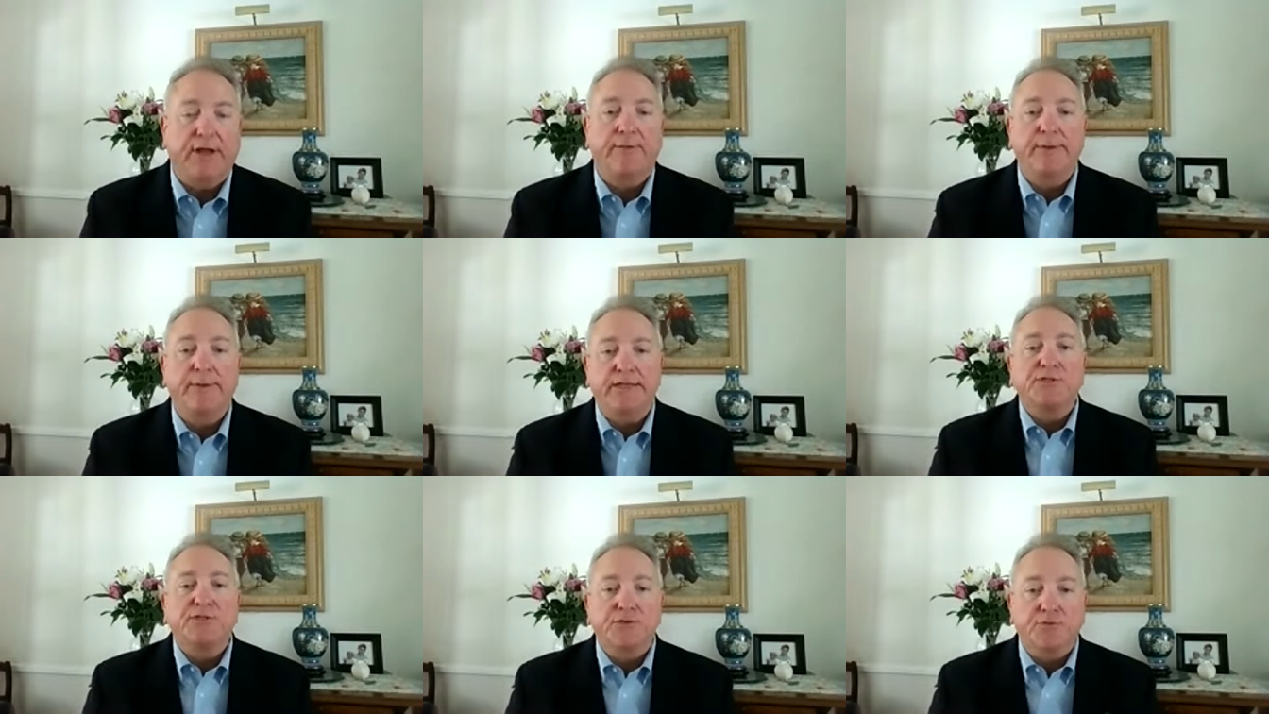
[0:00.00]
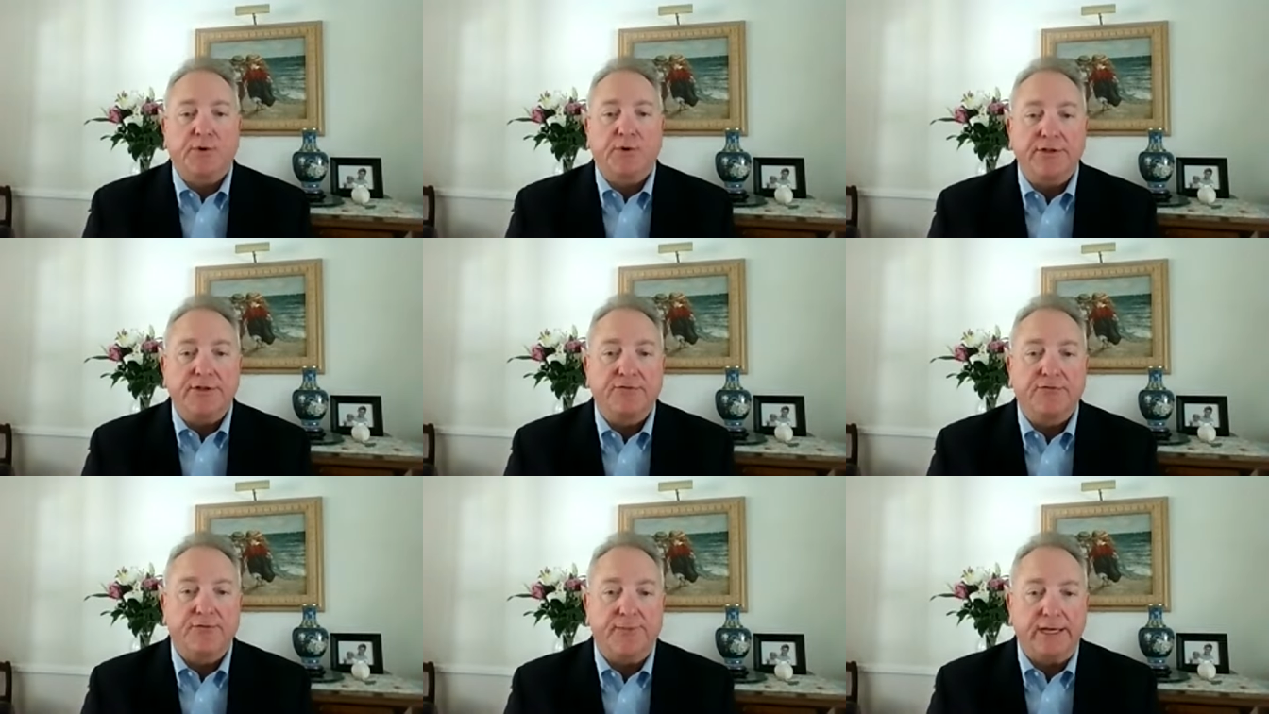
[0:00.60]
Now, I mean, this is what I
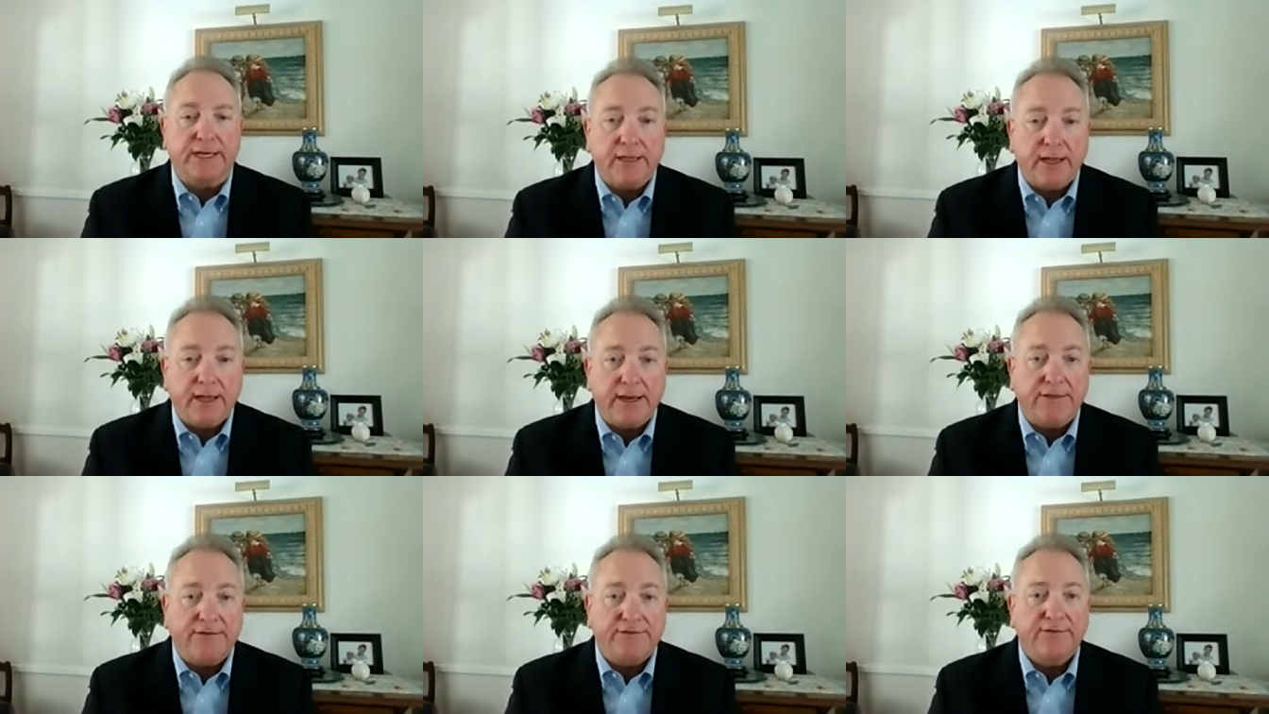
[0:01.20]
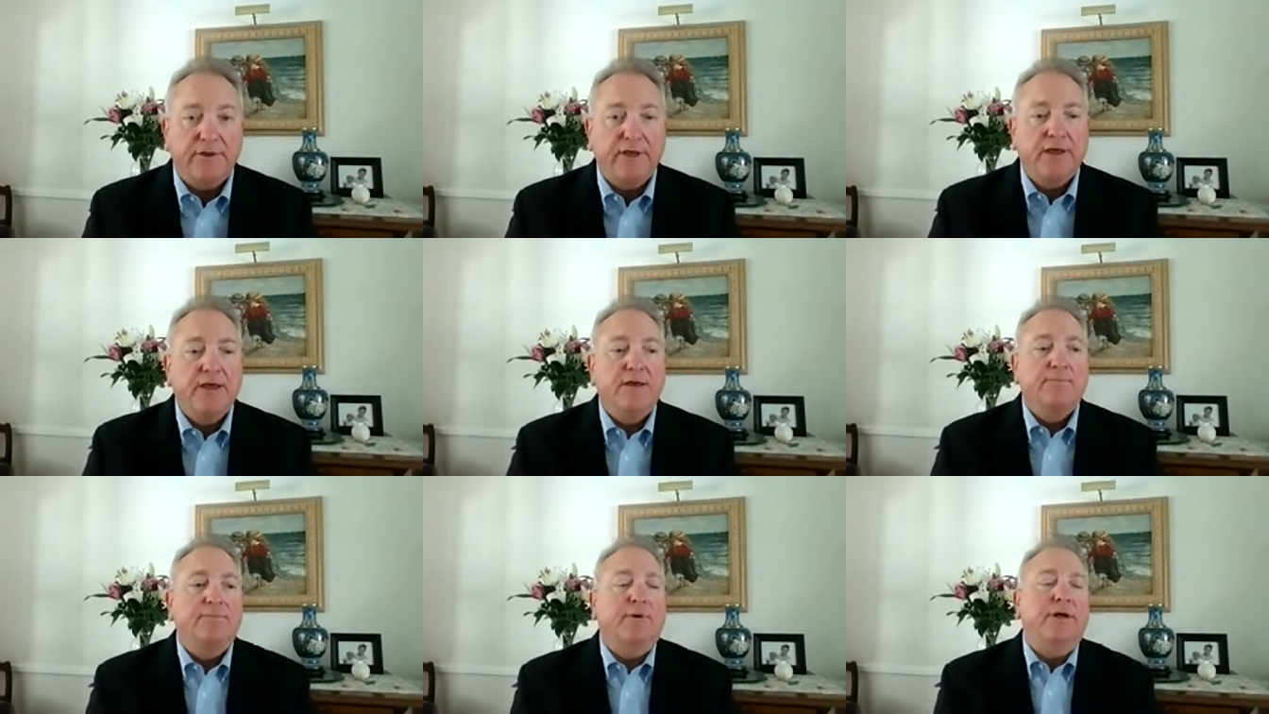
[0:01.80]
do for my clients,
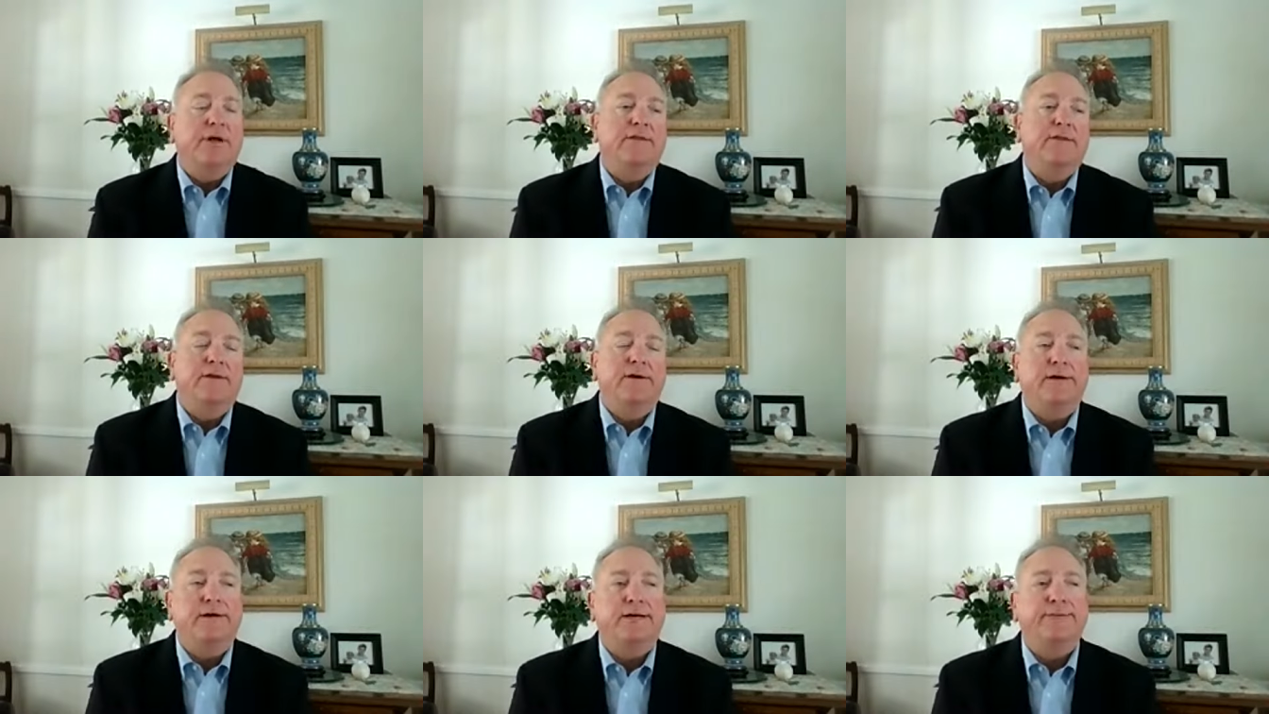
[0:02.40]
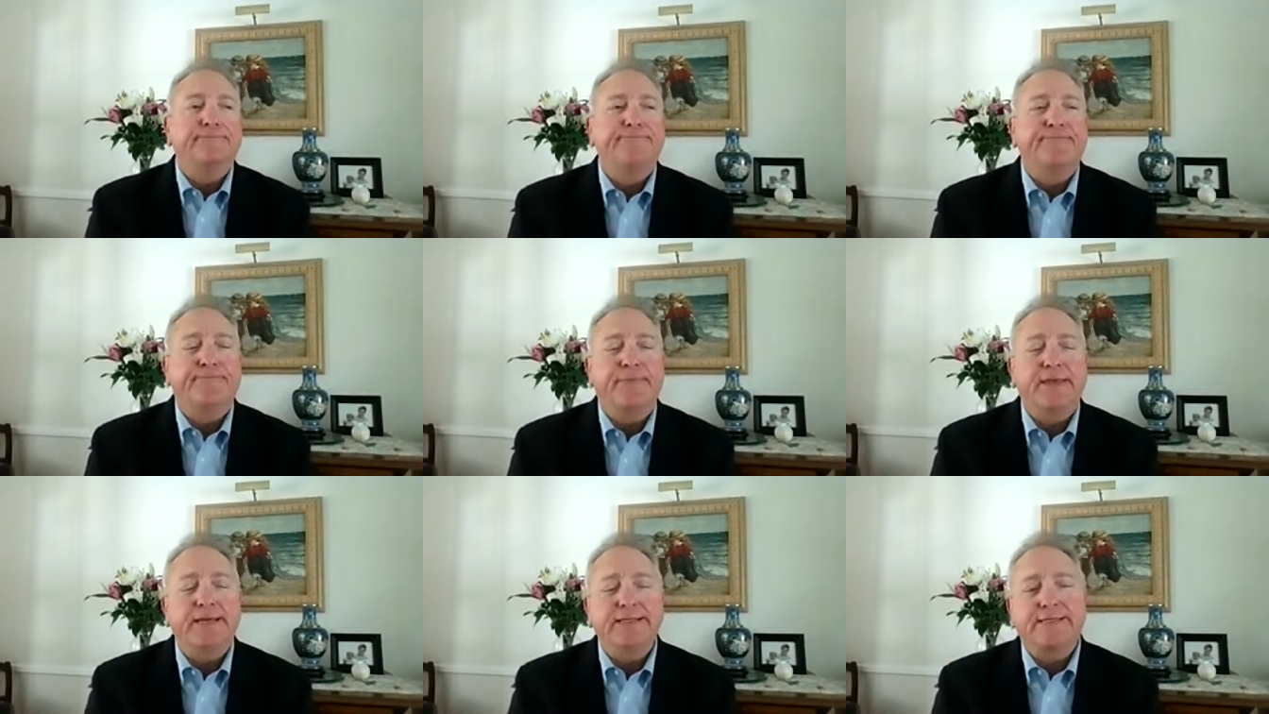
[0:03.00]
but
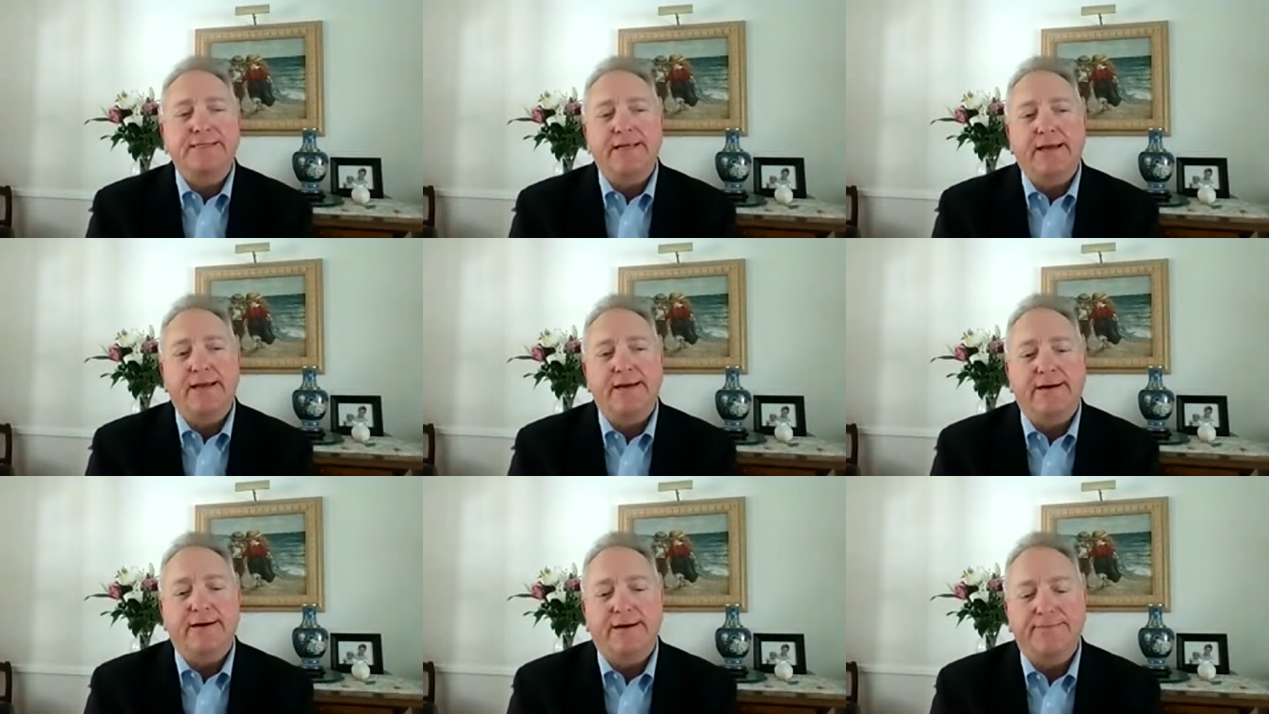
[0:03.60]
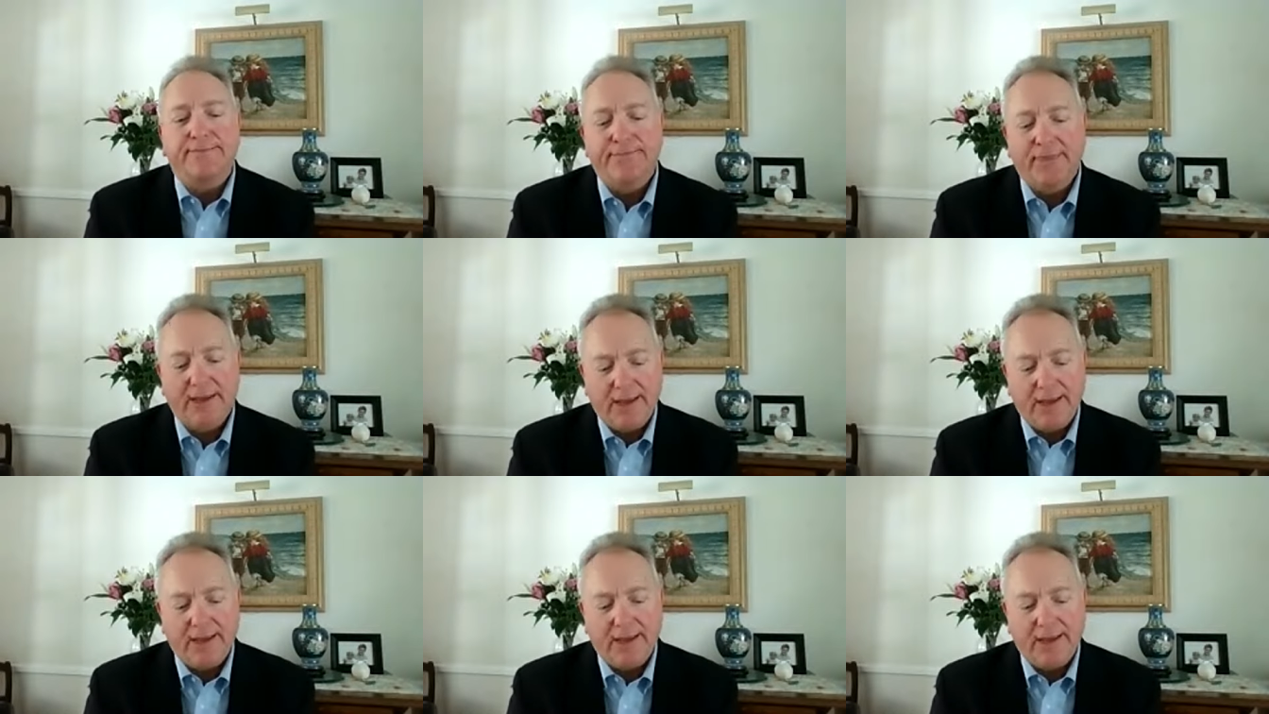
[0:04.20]
um, it's a, uh,